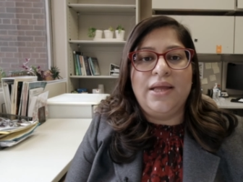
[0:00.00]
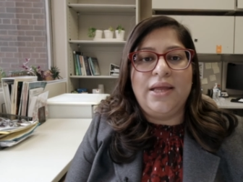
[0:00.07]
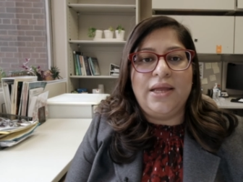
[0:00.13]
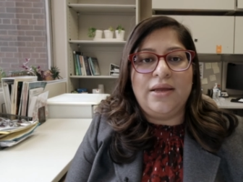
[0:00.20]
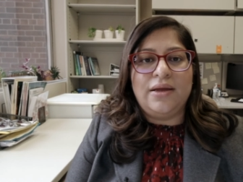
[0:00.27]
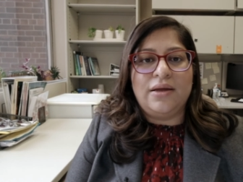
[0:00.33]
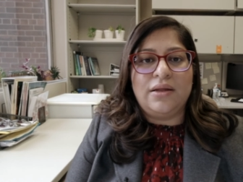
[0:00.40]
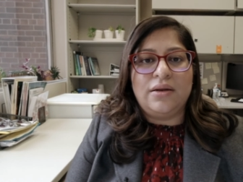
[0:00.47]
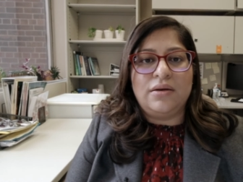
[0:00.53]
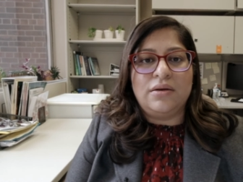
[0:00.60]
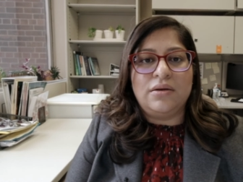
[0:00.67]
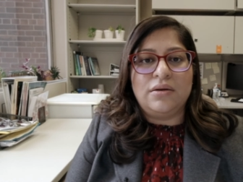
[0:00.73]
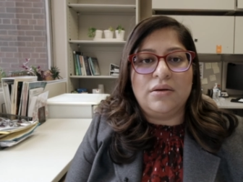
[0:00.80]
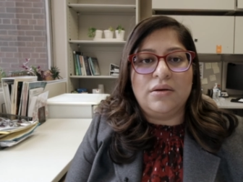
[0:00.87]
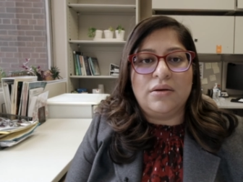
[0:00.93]

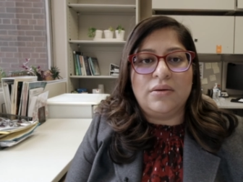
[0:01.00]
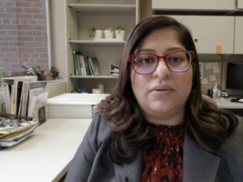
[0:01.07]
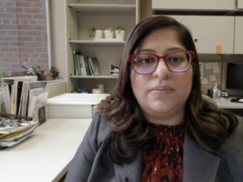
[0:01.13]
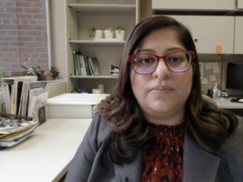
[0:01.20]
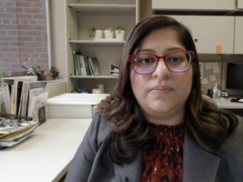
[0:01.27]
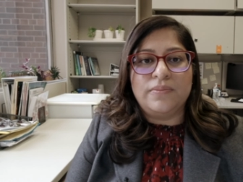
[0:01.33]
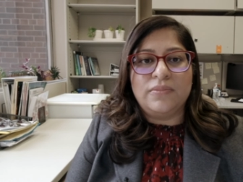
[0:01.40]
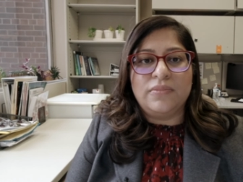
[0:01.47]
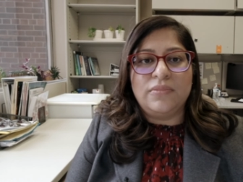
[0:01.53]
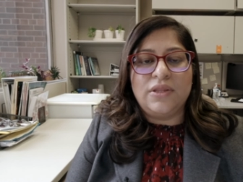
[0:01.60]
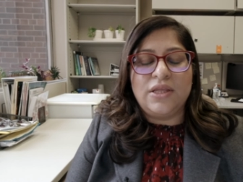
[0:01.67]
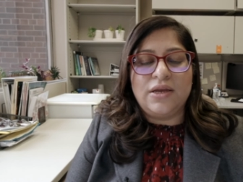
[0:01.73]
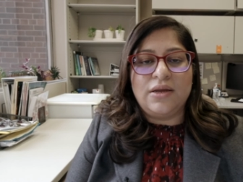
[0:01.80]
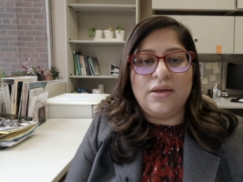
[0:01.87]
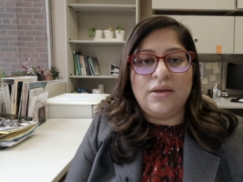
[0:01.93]
and um,
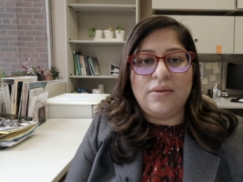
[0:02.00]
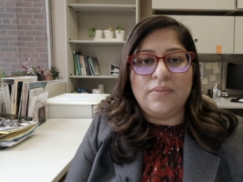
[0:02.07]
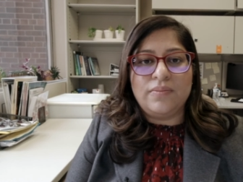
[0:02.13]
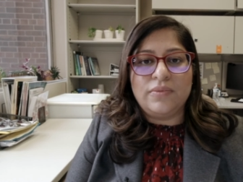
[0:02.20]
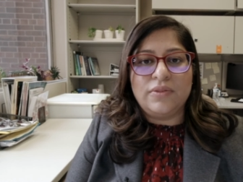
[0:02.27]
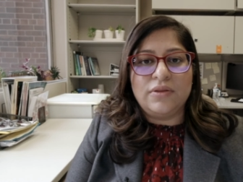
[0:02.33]
they